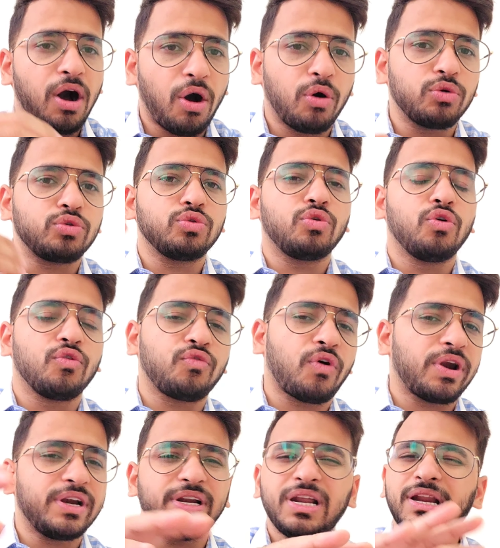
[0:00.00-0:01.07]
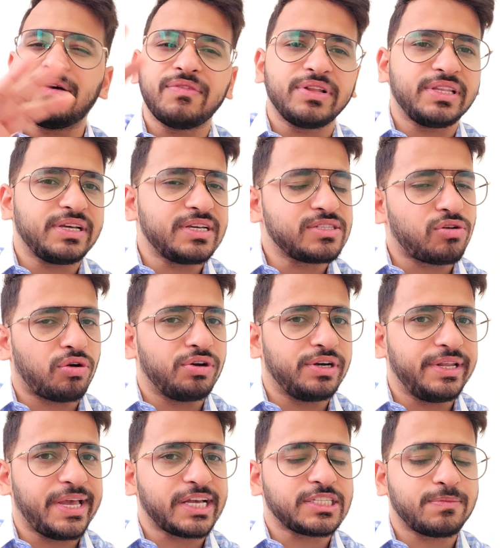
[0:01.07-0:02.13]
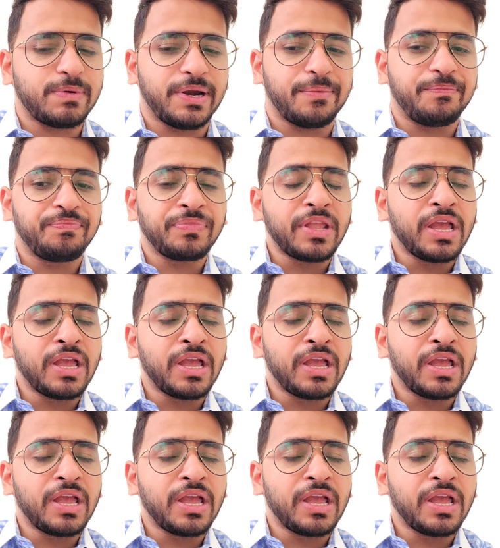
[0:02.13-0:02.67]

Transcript: how to go for it and everything is already explained.